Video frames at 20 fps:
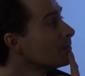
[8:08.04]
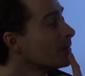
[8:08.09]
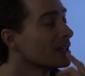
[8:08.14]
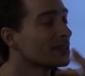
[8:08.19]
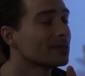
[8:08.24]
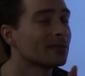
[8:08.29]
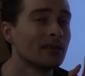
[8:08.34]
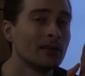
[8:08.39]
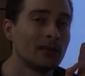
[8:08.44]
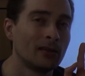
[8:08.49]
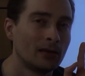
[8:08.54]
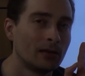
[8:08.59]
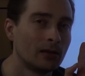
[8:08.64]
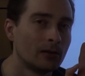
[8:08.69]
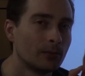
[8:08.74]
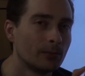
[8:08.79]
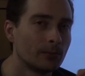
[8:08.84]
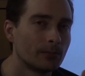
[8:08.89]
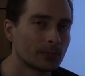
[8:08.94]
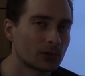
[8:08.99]
But
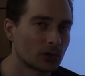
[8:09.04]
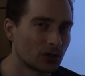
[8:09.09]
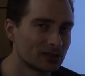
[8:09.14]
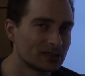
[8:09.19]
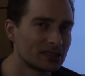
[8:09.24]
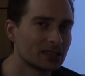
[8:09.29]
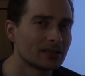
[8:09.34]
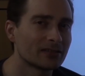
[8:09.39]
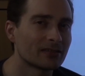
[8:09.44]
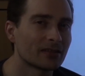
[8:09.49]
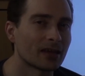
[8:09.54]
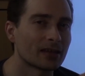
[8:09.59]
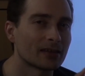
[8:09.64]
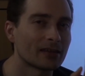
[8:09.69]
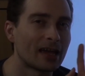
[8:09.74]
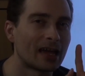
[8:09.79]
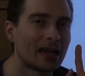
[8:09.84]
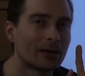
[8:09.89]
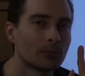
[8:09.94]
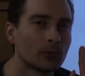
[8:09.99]
consider
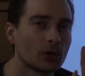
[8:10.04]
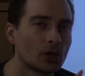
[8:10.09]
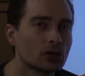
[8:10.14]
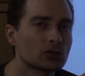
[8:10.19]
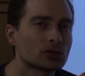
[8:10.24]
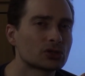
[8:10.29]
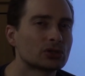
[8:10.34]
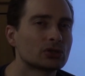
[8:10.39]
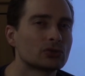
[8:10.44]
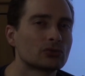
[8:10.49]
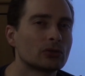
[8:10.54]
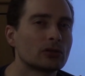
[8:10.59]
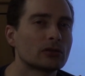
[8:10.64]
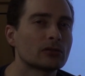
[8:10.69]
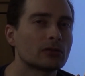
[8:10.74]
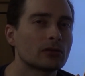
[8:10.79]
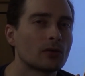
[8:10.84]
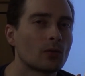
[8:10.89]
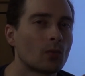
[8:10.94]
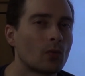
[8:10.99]
that. I'm not
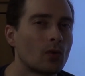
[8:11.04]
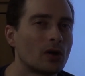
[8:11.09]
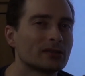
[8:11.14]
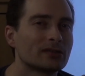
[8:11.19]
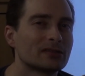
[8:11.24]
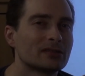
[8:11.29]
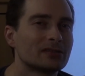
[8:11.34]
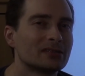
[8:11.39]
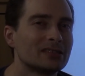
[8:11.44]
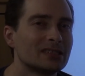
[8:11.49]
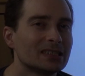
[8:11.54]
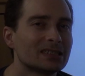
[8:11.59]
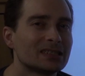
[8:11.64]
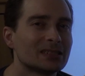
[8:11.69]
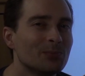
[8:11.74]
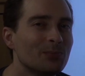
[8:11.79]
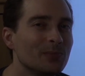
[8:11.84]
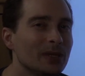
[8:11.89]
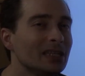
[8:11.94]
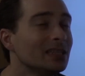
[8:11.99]
sure what
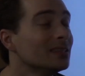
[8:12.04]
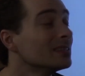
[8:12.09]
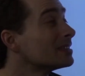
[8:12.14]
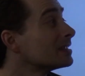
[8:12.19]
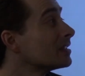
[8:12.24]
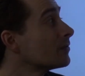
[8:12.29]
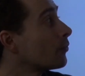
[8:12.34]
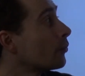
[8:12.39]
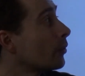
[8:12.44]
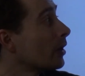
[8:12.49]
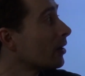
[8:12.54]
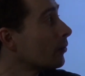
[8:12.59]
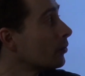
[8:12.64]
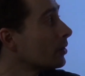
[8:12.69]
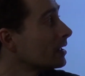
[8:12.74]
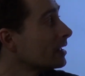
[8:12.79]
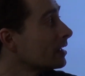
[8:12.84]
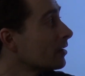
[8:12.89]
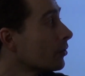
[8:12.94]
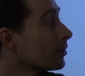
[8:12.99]
this means if we are
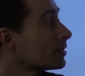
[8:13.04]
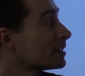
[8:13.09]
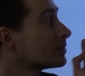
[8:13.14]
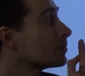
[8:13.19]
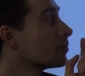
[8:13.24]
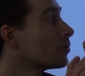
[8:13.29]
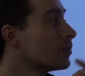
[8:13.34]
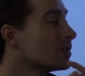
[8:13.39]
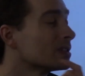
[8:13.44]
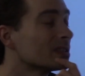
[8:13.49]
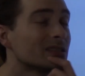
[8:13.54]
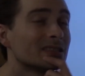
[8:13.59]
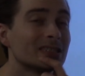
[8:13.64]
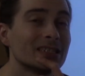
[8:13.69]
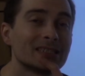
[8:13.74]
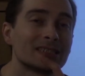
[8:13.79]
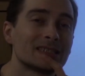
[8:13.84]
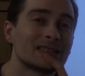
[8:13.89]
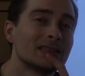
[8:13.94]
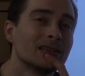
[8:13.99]
really going through with
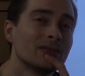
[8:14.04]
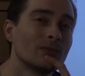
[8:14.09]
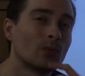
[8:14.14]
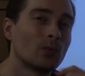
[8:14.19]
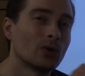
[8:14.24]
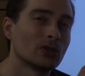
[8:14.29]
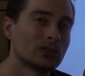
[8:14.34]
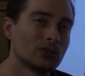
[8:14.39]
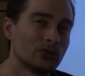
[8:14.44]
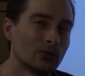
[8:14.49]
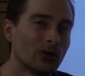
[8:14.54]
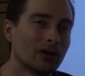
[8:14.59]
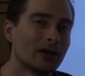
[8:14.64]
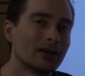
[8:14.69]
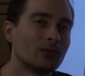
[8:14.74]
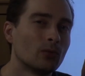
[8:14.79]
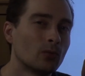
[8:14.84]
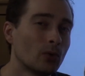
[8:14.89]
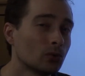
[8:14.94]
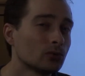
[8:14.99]
this, what you
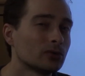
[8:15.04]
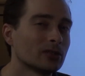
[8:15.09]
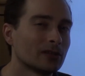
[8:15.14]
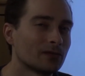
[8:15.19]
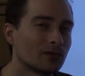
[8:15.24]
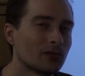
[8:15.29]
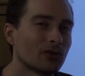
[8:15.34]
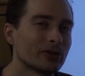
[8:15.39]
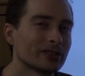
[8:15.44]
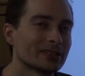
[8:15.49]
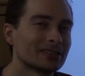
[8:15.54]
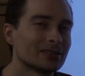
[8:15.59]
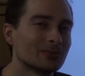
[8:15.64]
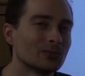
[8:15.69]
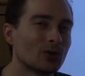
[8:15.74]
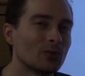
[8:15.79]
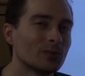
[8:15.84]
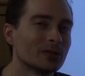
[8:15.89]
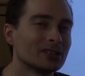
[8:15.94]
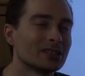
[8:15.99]
are voting for at the
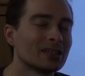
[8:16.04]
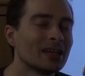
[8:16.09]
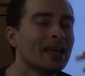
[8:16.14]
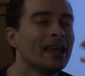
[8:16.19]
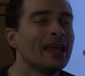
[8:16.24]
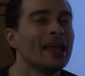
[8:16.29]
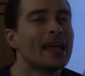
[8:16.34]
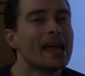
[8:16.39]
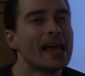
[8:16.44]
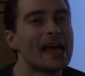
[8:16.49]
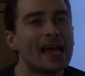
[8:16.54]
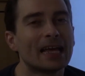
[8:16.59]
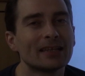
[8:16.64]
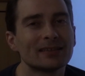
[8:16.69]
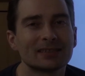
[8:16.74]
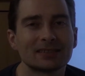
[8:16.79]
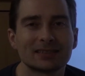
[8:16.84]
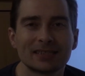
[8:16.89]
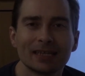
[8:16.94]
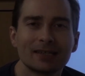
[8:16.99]
moment.
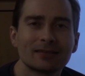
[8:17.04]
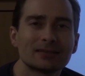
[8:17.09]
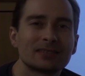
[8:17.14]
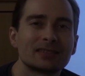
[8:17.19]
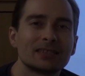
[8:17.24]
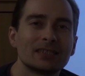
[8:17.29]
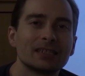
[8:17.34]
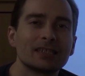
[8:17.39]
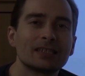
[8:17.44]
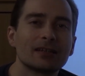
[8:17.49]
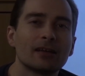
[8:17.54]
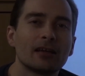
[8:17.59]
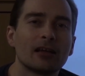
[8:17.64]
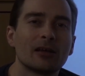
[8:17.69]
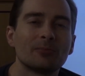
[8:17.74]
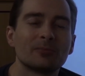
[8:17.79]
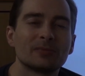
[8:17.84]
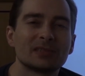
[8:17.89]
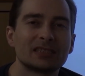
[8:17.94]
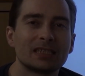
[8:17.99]
And the second thing
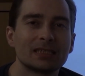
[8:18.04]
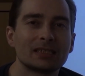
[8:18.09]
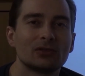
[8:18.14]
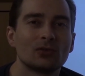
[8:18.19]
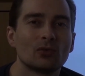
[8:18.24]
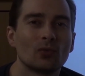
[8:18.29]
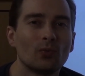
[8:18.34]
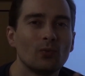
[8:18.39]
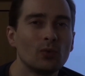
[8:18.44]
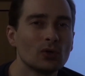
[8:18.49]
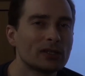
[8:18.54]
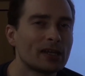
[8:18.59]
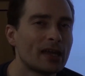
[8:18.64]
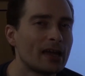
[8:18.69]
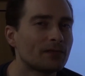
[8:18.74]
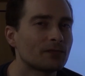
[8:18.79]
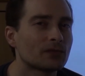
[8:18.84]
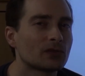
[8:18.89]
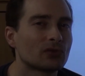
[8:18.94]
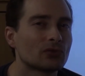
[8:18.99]
that you would
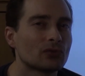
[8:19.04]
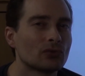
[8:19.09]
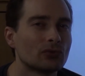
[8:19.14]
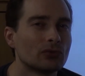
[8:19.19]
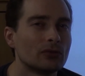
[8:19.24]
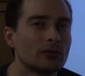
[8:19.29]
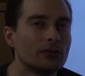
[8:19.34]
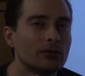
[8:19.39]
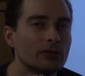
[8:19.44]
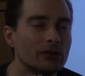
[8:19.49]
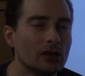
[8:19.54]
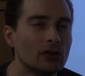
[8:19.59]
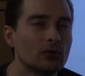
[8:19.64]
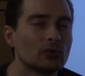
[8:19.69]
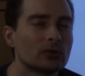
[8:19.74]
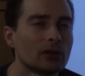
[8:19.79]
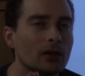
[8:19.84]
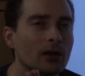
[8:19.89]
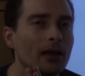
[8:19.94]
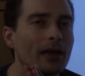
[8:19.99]
have to
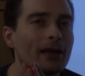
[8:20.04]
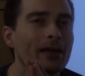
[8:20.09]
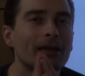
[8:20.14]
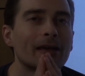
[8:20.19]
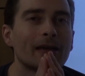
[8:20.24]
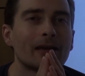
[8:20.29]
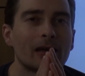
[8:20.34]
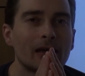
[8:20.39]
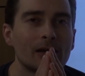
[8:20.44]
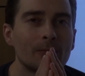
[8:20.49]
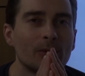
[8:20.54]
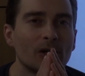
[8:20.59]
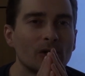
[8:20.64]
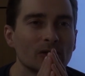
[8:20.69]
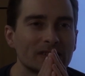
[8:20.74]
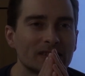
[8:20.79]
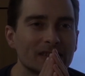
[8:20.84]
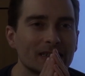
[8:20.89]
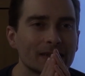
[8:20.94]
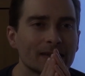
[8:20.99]
note
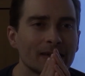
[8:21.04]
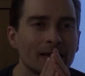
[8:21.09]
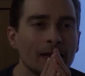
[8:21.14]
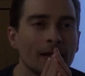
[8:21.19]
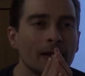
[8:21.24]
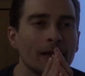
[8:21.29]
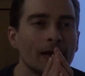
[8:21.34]
about that,